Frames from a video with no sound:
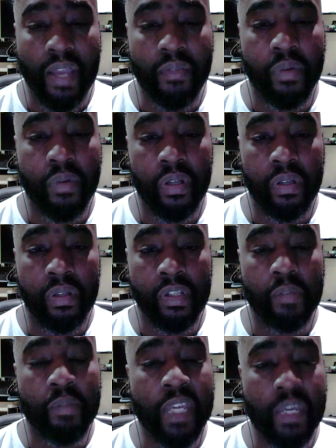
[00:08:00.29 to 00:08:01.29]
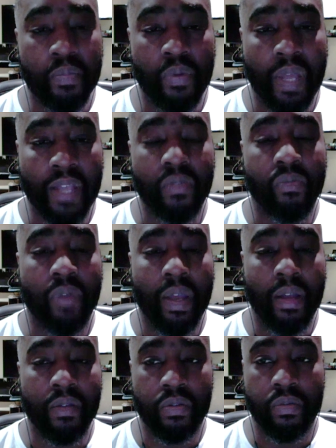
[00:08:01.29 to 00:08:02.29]
but the people that
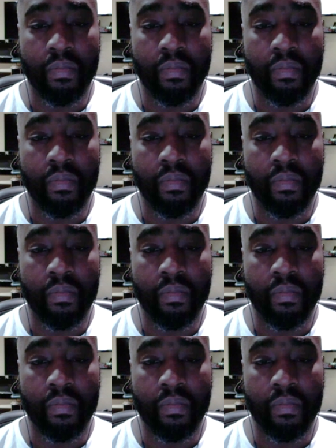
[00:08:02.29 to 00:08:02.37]
surround you.